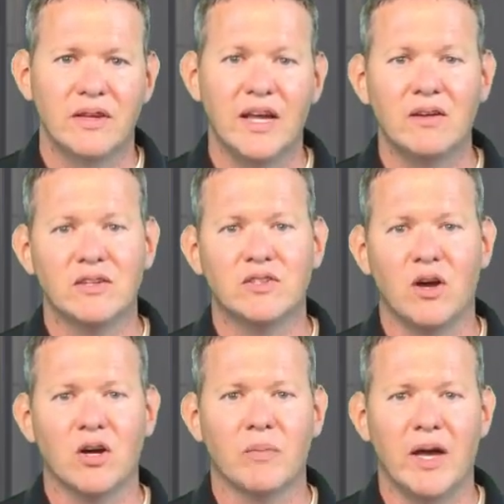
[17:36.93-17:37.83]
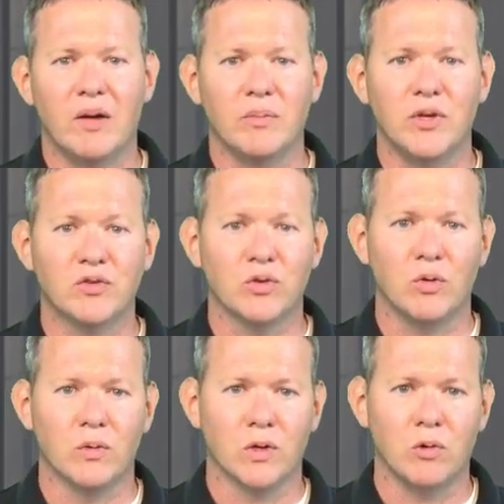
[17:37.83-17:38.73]
Now let's talk about
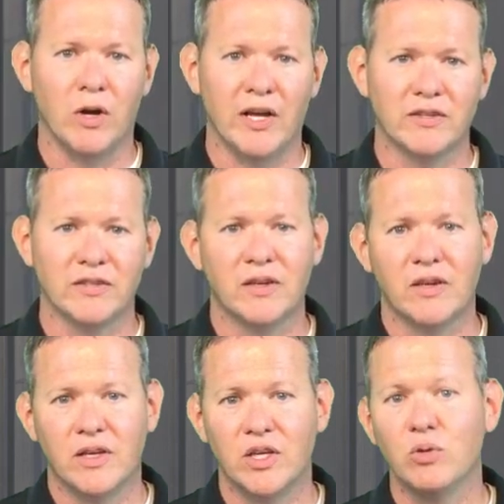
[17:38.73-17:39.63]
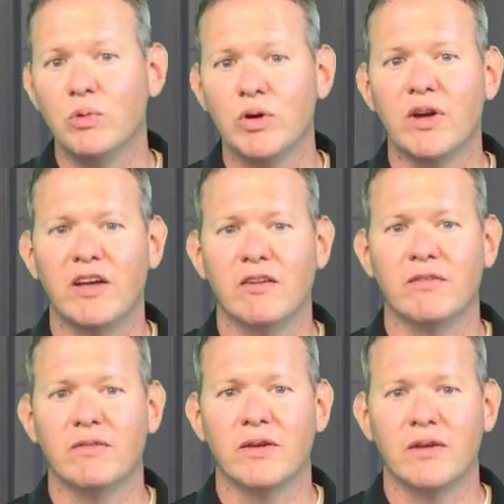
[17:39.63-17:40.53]
musical requests. You will
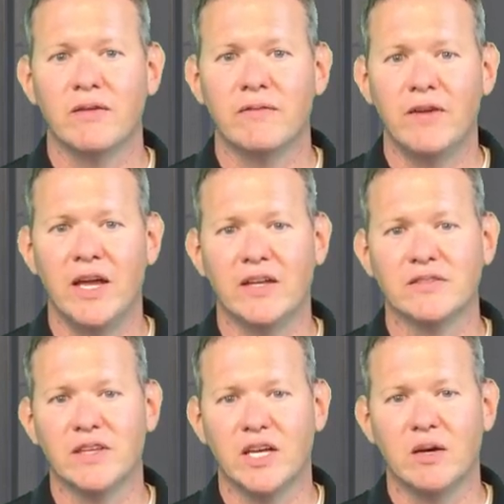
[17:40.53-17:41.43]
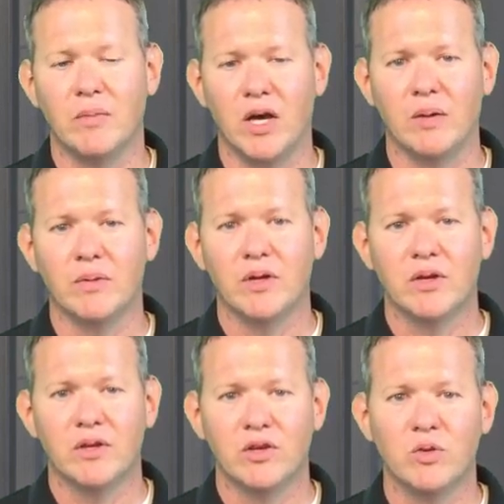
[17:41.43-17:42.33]
have fans that come up
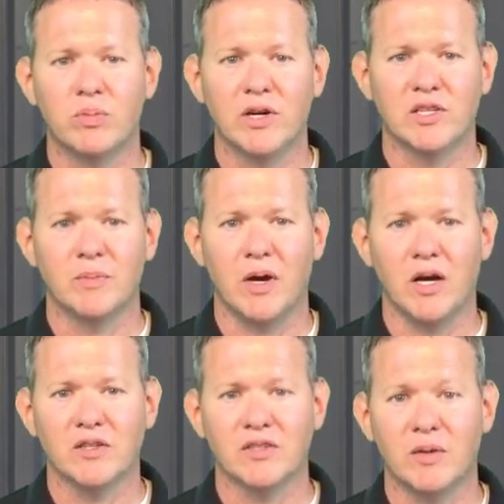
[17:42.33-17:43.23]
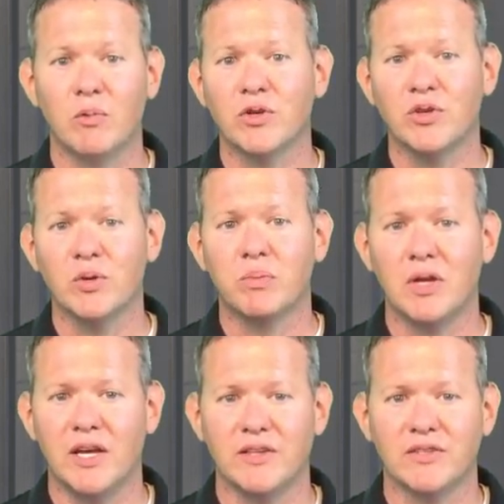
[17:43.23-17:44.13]
to the press box that want you to
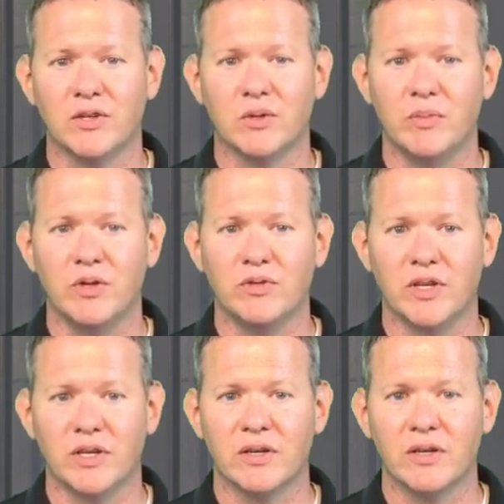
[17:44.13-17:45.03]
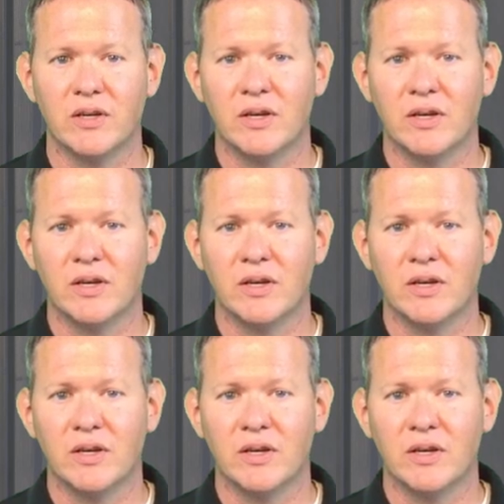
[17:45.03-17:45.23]
play certain music.